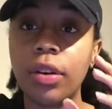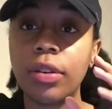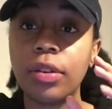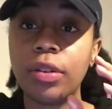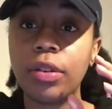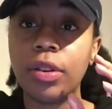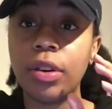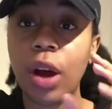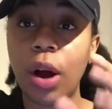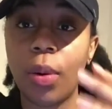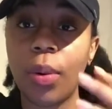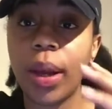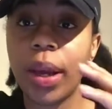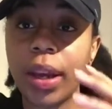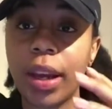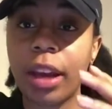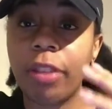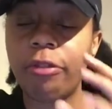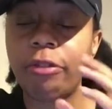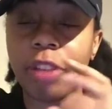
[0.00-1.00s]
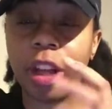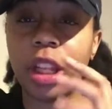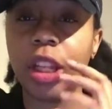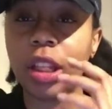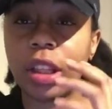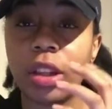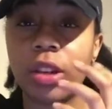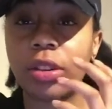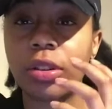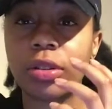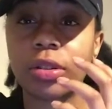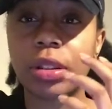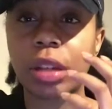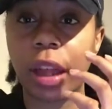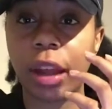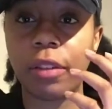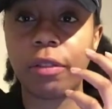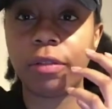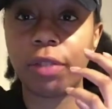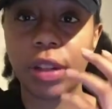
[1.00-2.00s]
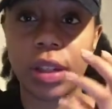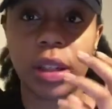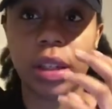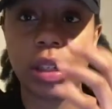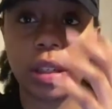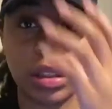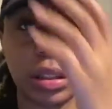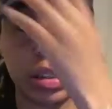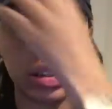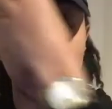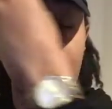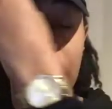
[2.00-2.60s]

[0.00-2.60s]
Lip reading: knowing and feeling those, like, feelings